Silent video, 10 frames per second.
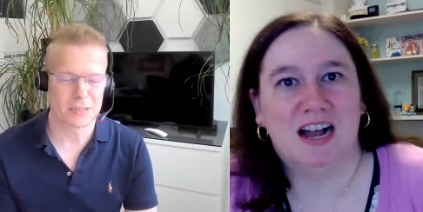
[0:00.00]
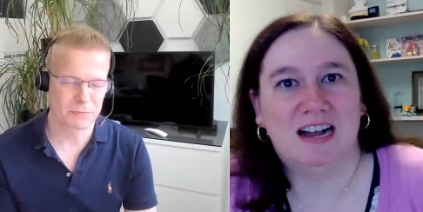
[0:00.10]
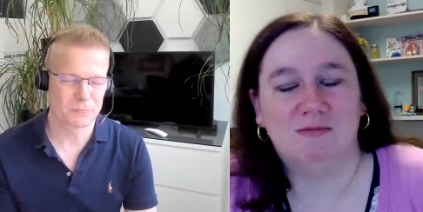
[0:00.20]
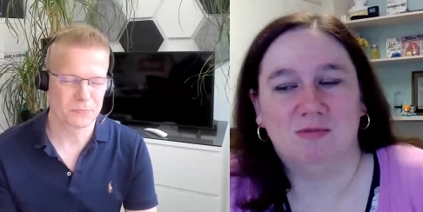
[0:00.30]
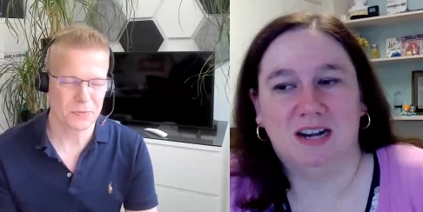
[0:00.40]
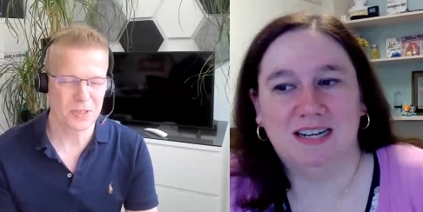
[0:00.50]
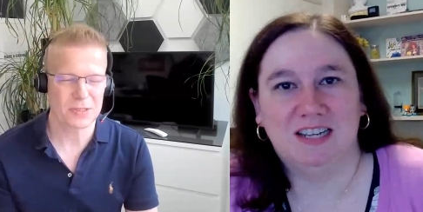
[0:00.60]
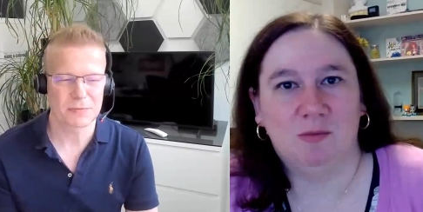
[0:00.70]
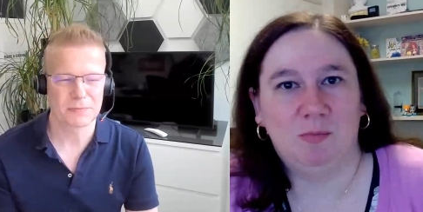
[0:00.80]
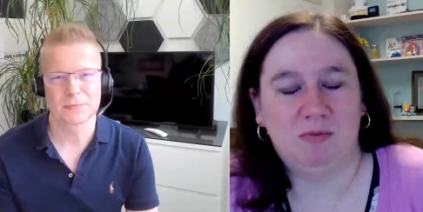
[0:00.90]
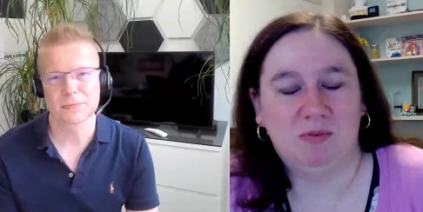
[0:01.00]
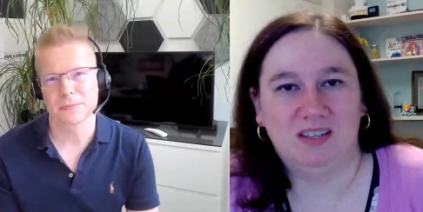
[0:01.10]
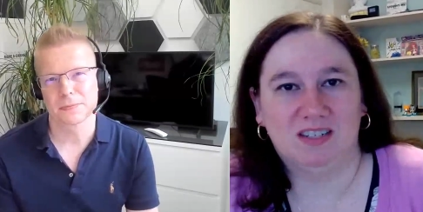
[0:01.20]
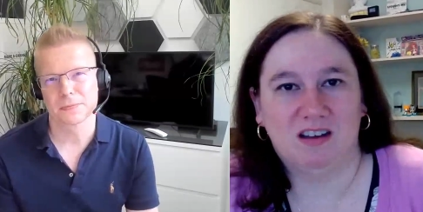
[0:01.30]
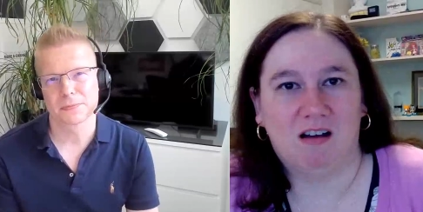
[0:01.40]
Speaker 1: uh, what I tell people
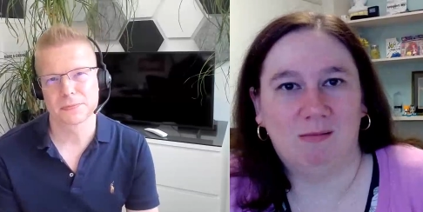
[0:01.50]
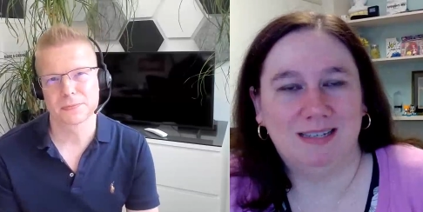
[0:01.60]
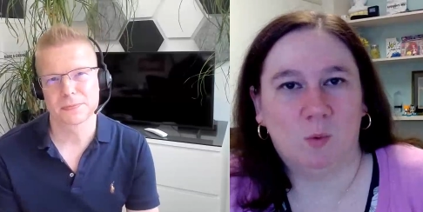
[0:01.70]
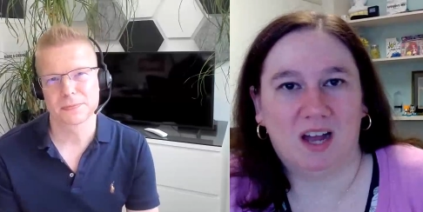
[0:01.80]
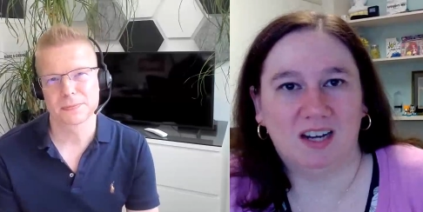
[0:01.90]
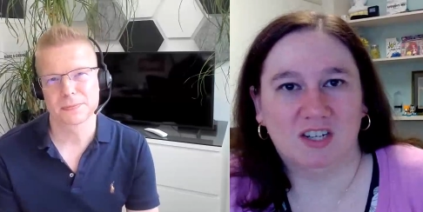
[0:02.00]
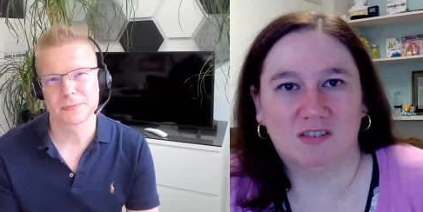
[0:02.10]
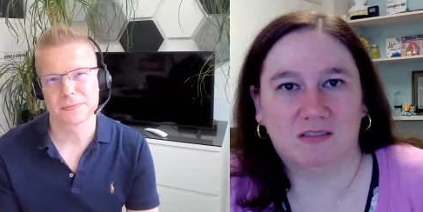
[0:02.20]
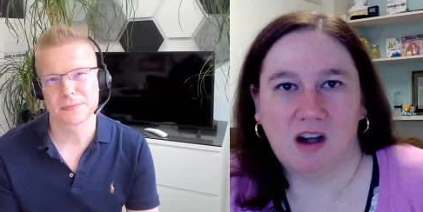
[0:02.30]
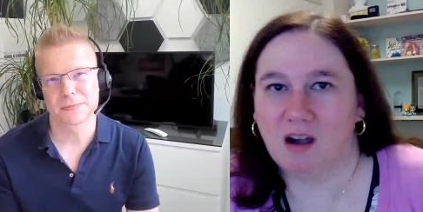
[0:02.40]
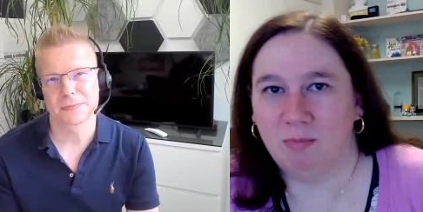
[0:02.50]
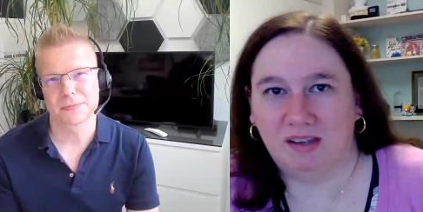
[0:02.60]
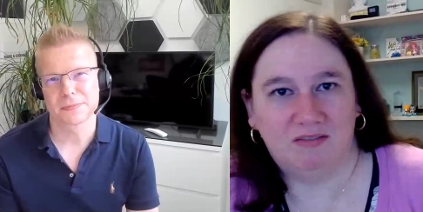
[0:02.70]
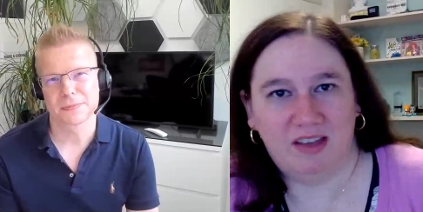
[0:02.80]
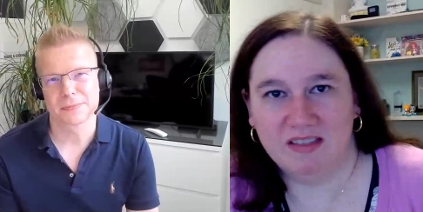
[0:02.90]
is to always watch for our
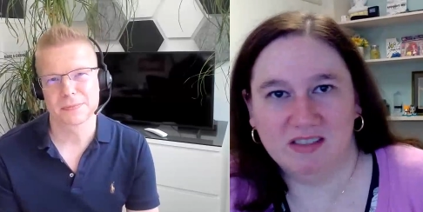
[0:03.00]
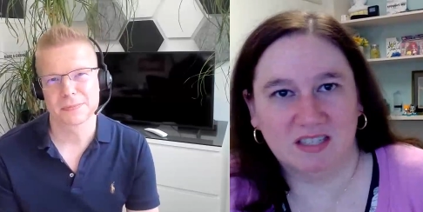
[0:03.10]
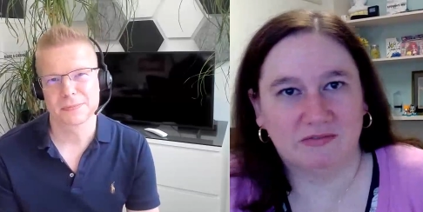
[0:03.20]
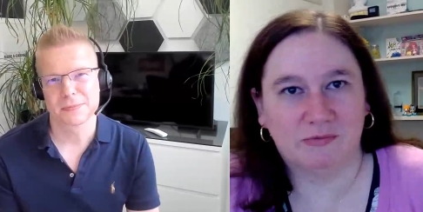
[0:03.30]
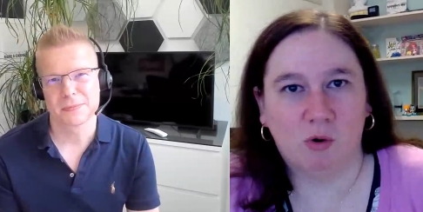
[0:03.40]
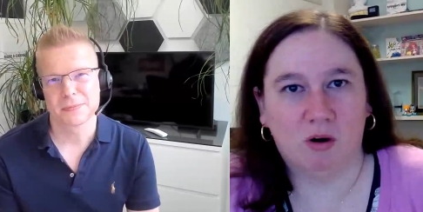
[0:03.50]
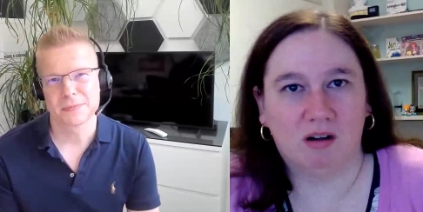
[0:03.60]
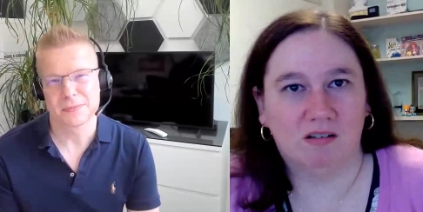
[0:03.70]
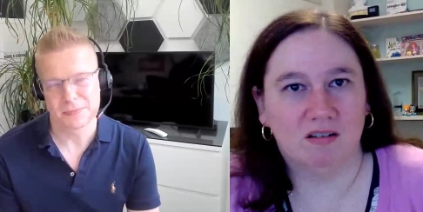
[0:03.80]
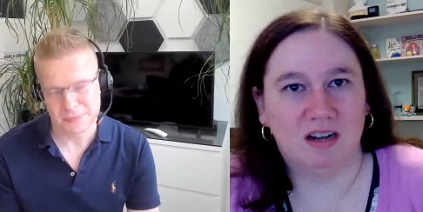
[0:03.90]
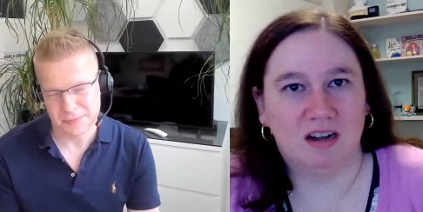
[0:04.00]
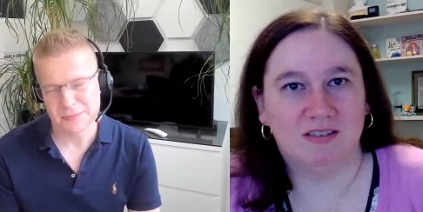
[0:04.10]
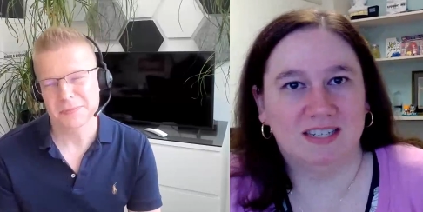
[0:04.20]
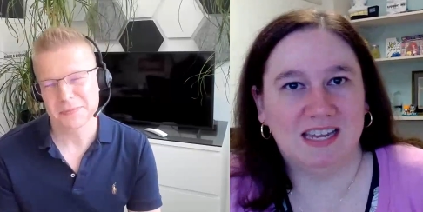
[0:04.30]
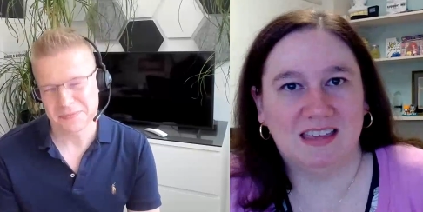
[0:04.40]
big events for, you
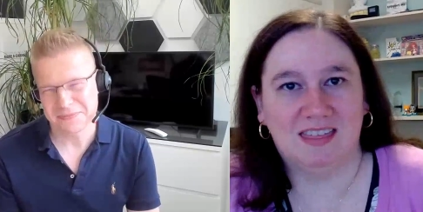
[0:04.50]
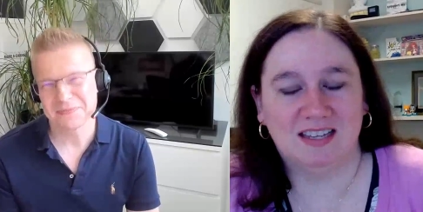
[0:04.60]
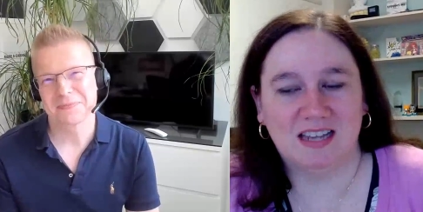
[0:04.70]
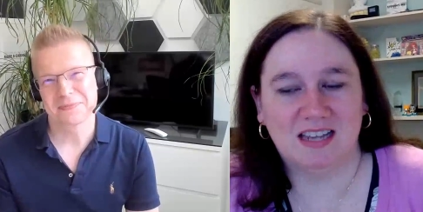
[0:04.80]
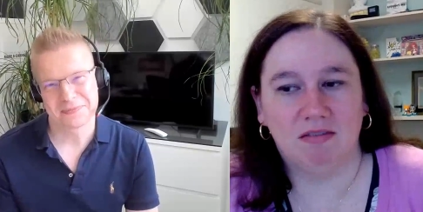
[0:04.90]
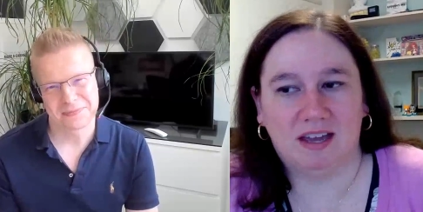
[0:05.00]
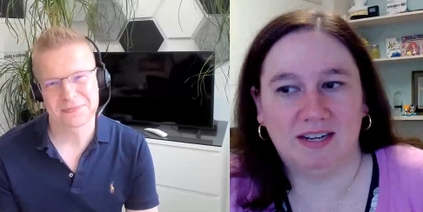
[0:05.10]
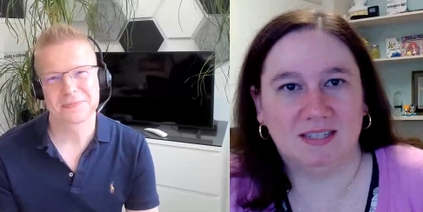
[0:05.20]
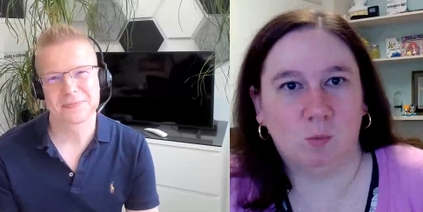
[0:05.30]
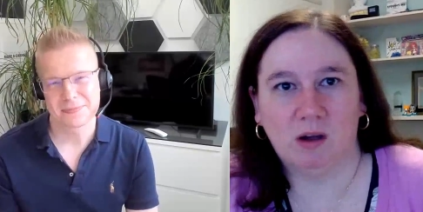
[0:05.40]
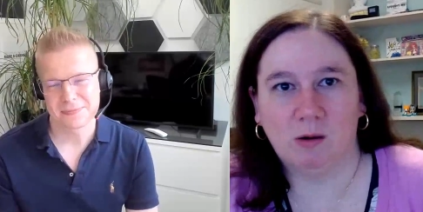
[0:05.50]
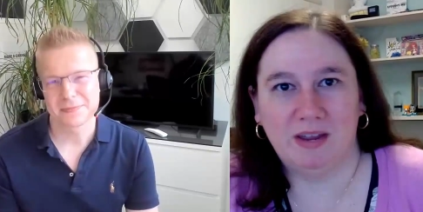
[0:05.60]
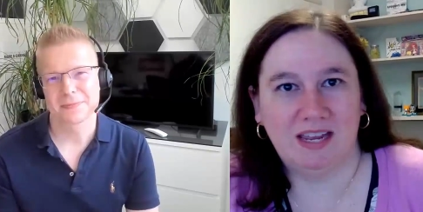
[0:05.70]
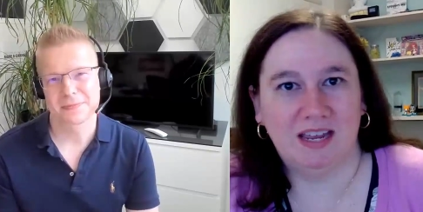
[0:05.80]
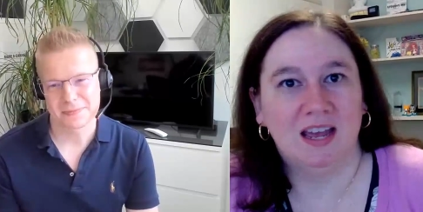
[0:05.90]
know, seeing things out. That is where
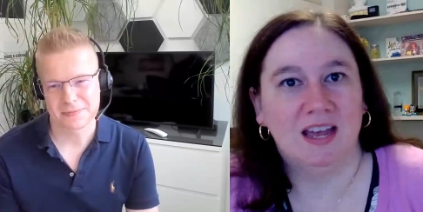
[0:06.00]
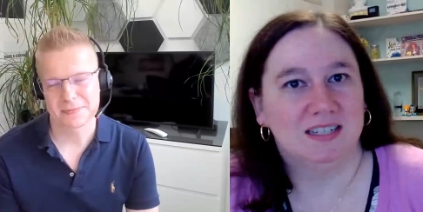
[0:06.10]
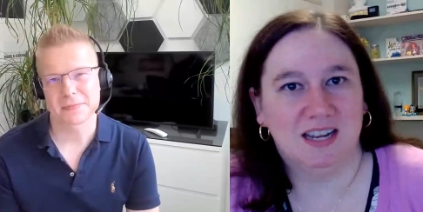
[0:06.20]
we